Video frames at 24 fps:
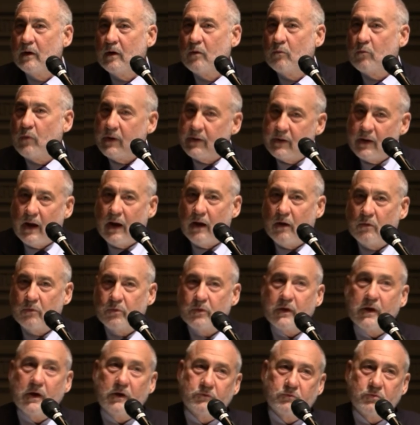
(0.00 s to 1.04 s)
Right now, the
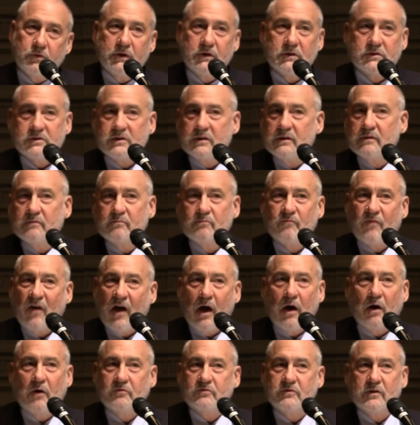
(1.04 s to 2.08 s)
country is
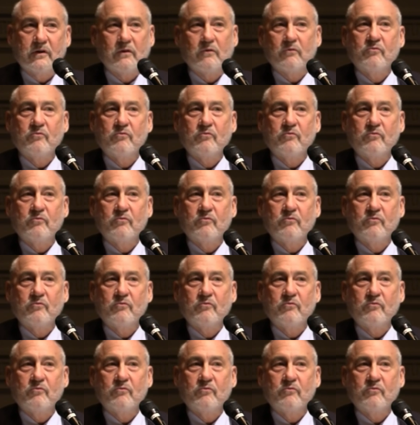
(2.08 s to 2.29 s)
involved in a